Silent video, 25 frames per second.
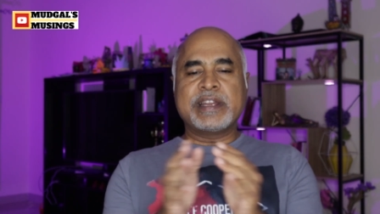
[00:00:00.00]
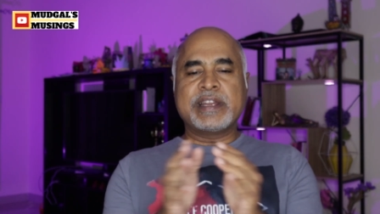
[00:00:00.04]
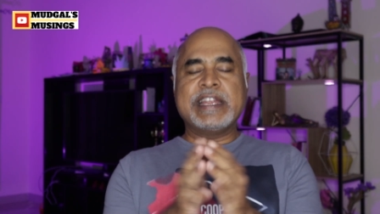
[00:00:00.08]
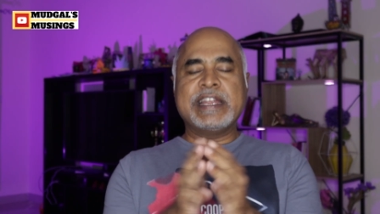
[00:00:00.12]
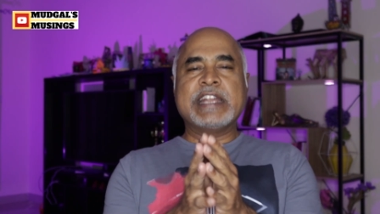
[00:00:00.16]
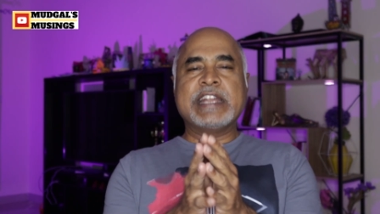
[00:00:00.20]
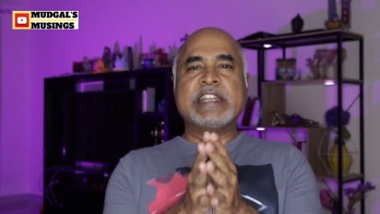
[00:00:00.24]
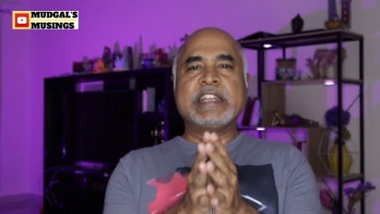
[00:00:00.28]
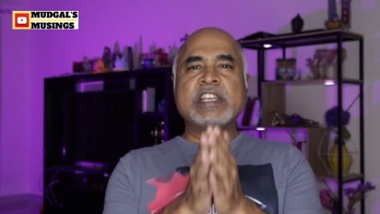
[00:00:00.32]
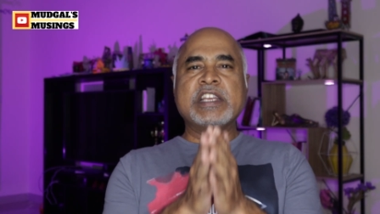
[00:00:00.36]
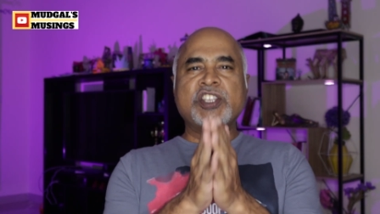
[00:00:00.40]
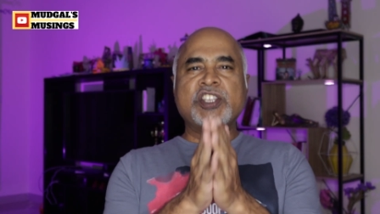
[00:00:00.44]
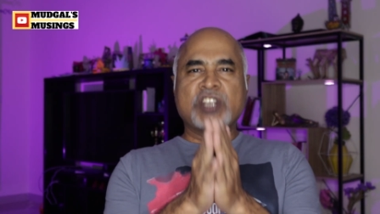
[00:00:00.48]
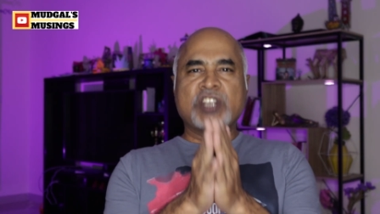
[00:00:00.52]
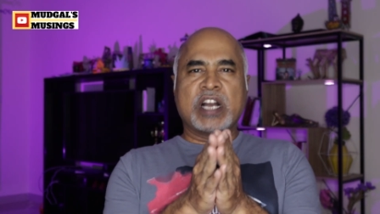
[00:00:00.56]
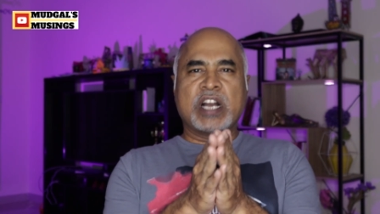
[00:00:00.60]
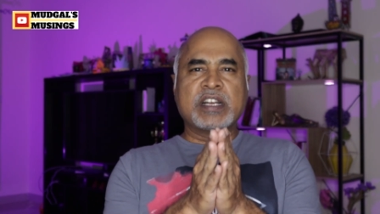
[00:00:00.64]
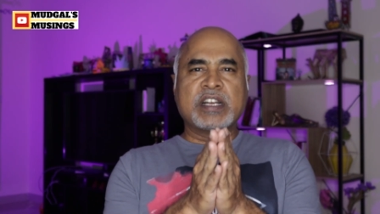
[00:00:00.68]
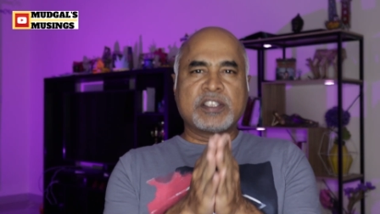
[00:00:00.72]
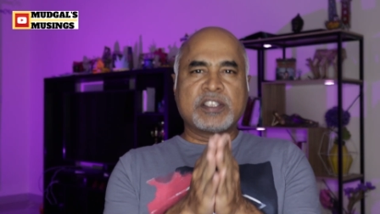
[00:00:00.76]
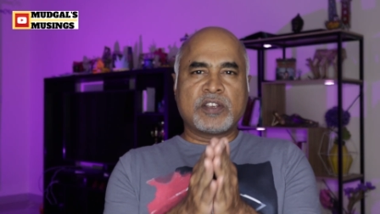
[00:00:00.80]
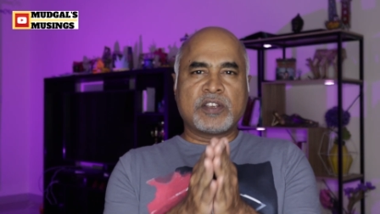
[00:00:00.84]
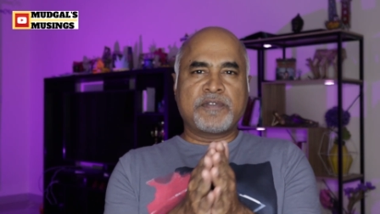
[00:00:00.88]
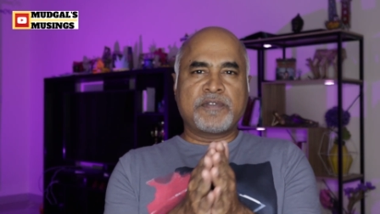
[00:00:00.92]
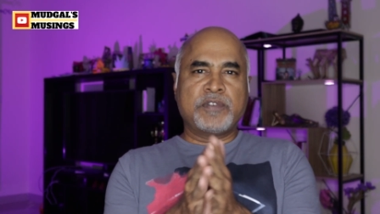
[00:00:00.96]
creating
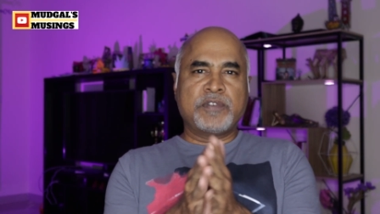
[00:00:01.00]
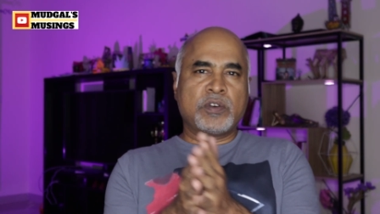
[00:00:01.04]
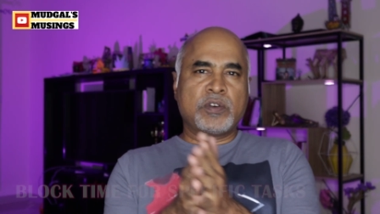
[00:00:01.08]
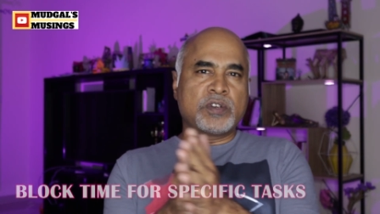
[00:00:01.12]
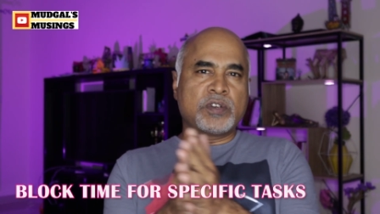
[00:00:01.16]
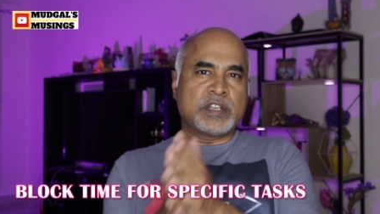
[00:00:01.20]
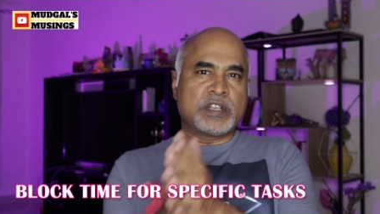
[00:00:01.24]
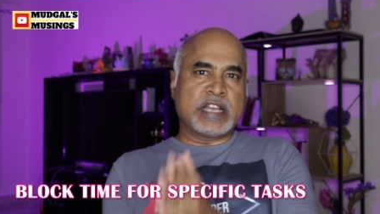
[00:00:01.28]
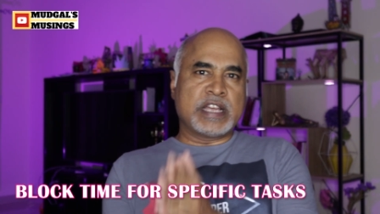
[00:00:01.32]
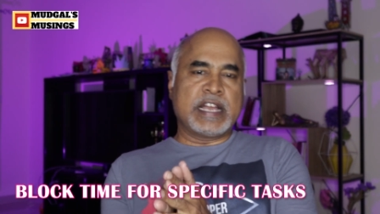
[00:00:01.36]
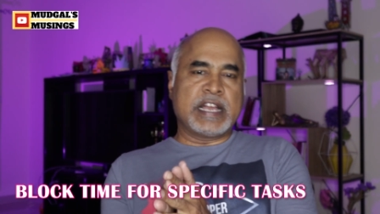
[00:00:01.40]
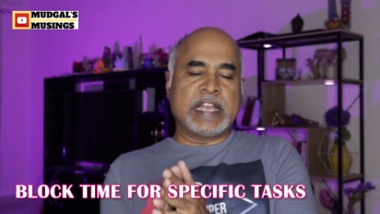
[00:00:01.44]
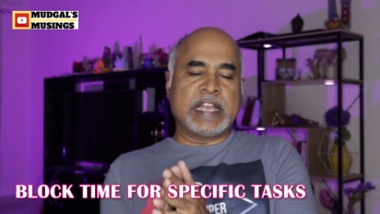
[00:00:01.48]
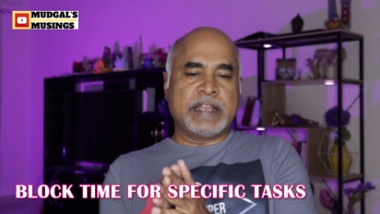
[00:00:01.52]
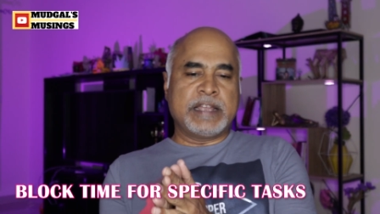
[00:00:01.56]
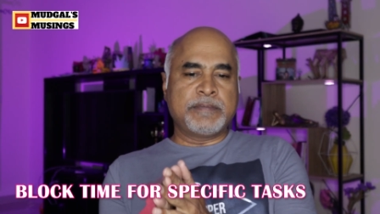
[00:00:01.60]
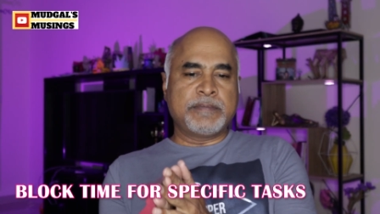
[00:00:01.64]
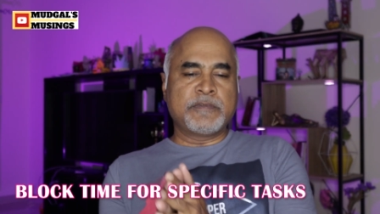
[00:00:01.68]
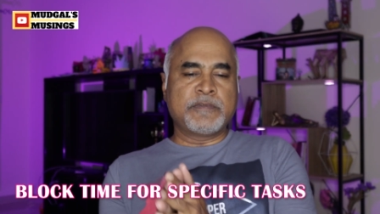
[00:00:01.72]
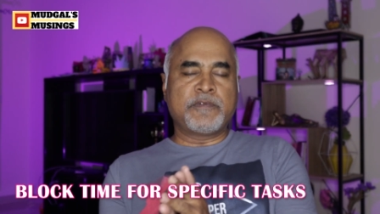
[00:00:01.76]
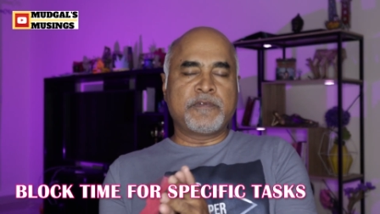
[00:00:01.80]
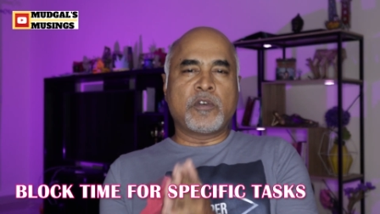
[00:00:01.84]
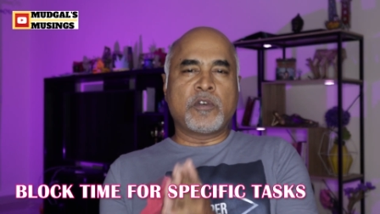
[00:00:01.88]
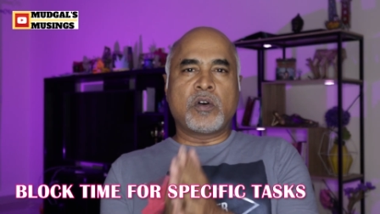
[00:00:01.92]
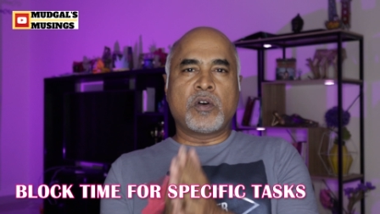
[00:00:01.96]
chunks of your
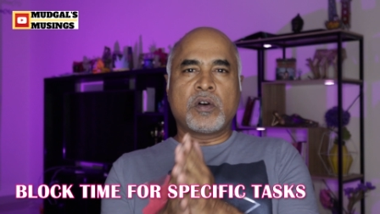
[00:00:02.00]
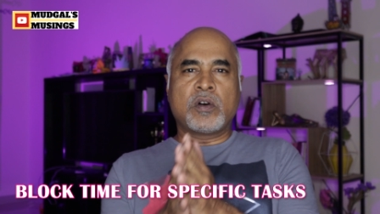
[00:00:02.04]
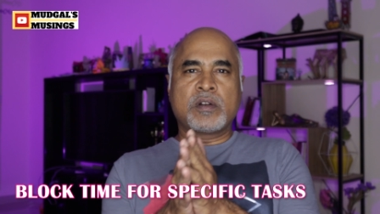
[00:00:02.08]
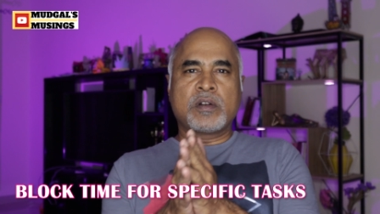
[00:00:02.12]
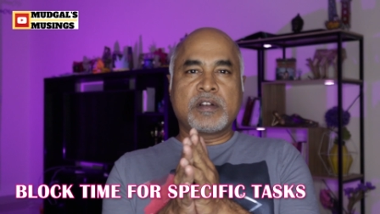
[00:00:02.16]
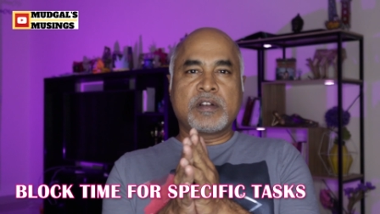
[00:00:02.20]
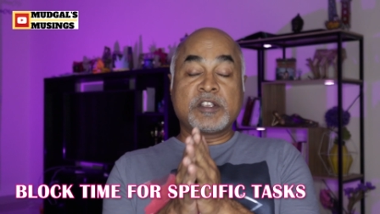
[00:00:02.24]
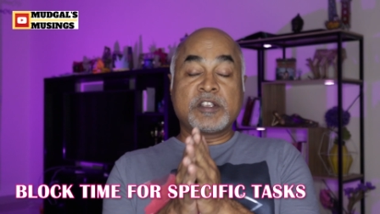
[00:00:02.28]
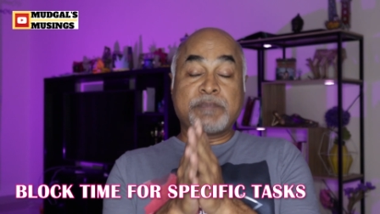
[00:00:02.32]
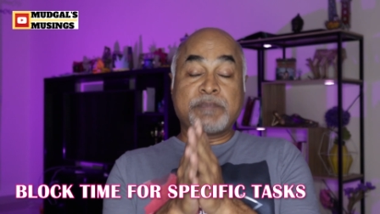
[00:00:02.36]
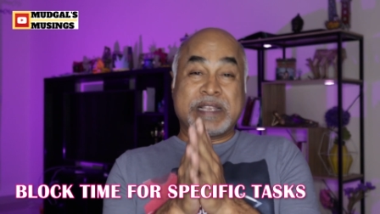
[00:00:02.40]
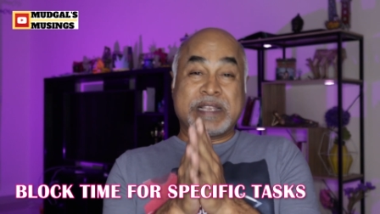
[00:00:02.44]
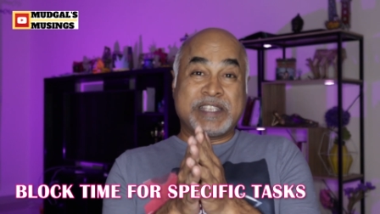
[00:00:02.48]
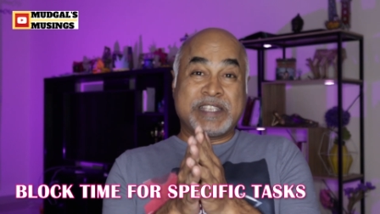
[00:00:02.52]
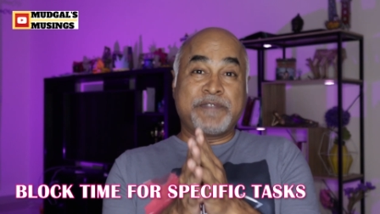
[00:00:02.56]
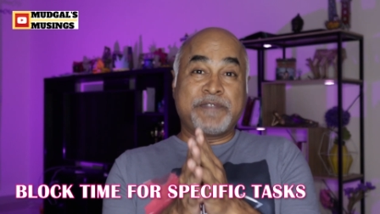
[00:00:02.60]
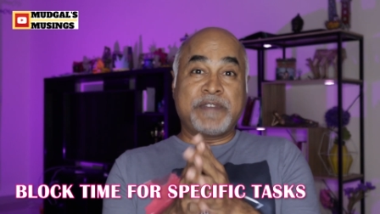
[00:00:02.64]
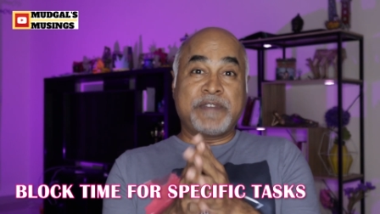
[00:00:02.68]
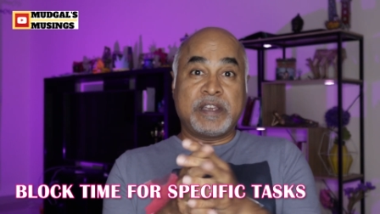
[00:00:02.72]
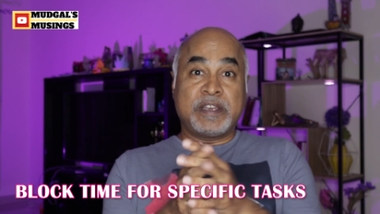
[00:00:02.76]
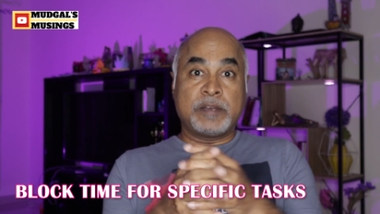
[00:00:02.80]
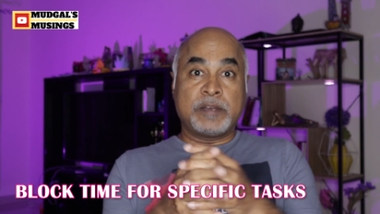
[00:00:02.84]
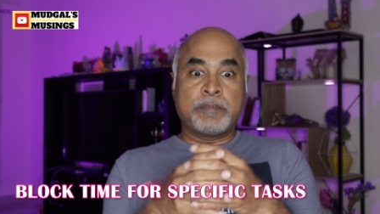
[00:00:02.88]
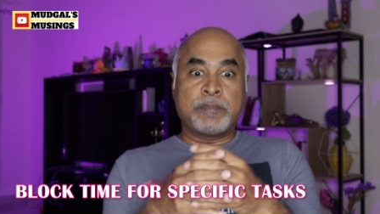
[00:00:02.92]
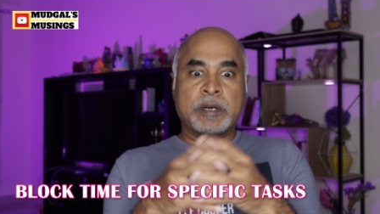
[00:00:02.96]
time for
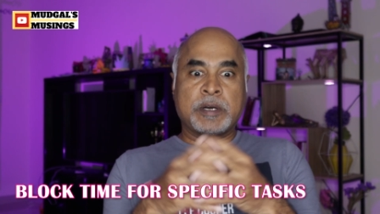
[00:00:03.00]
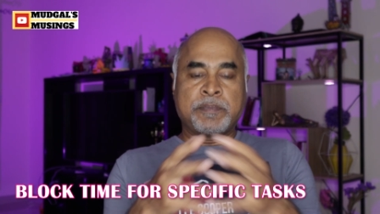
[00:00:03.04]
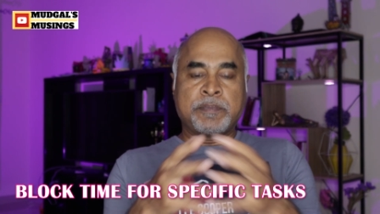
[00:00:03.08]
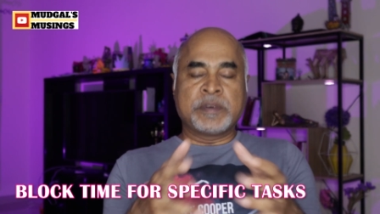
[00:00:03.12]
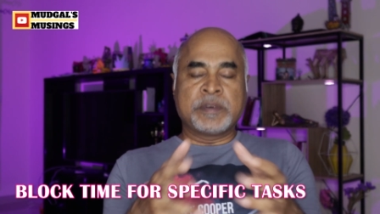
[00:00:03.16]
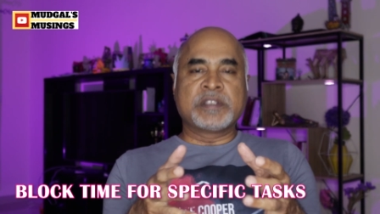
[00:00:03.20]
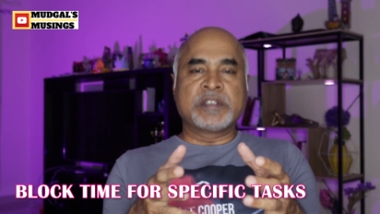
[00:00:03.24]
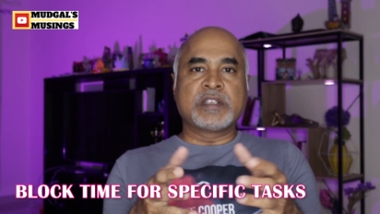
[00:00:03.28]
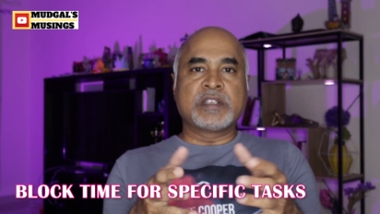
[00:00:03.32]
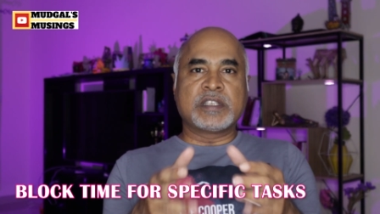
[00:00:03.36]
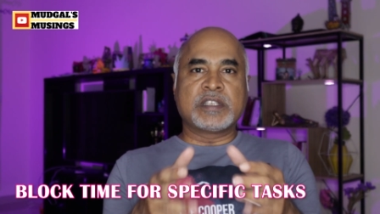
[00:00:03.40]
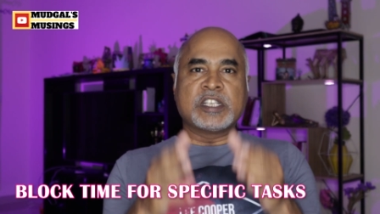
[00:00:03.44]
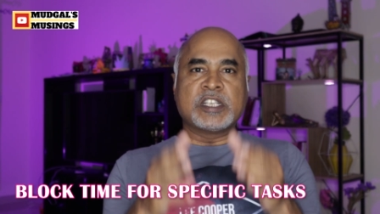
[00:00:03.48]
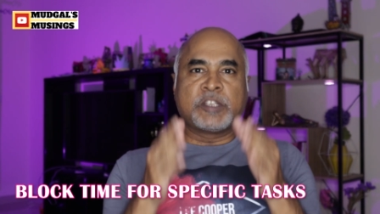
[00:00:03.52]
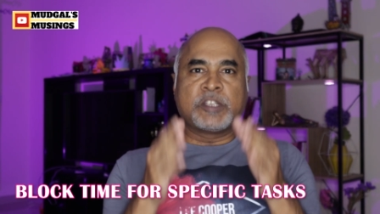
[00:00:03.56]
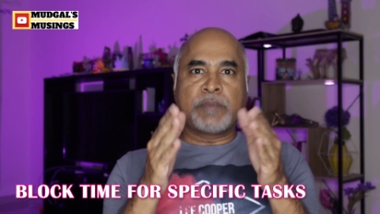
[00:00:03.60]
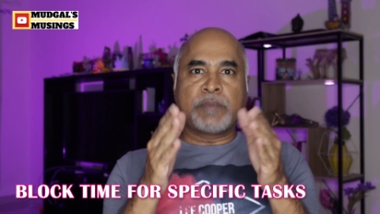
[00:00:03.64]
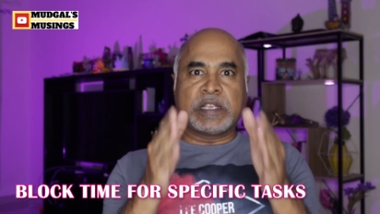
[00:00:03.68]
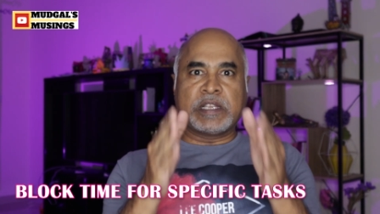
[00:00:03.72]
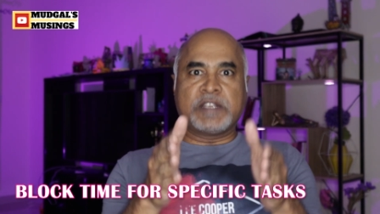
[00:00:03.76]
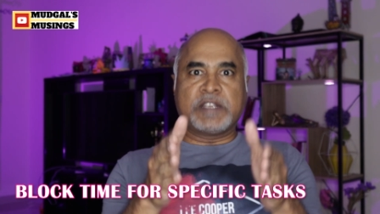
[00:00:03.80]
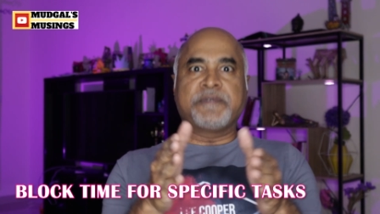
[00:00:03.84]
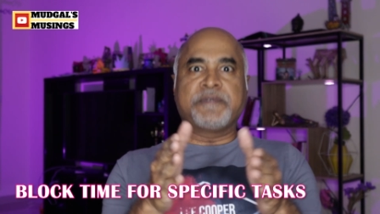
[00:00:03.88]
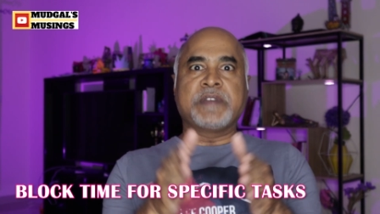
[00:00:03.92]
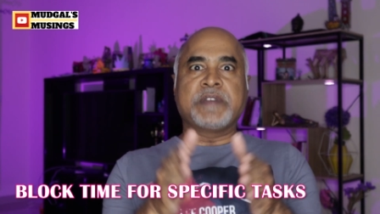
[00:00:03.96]
specific purposes and
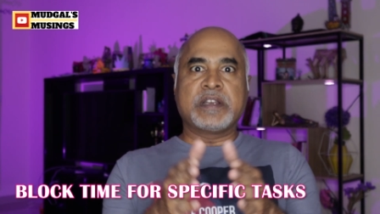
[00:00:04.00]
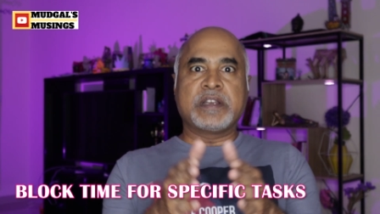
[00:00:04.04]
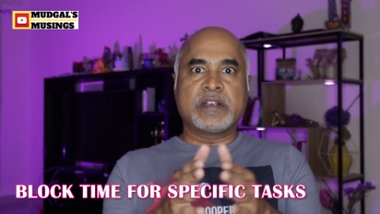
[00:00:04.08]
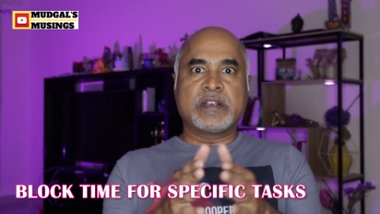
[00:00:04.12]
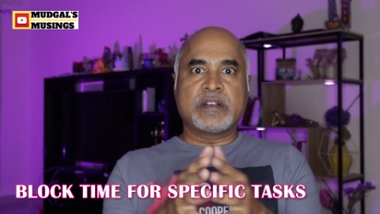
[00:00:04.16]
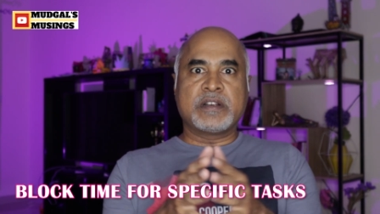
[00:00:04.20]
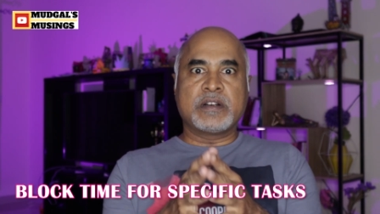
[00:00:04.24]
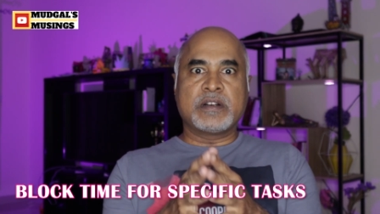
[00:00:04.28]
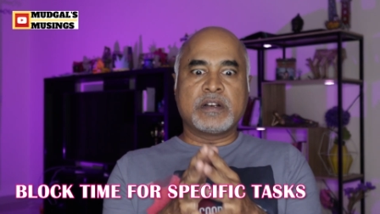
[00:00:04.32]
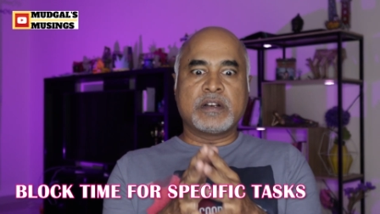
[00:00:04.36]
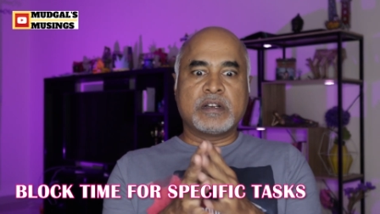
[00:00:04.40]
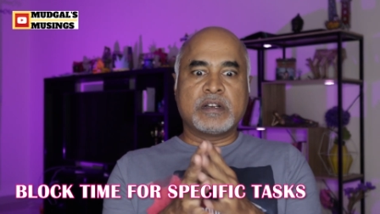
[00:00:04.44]
specific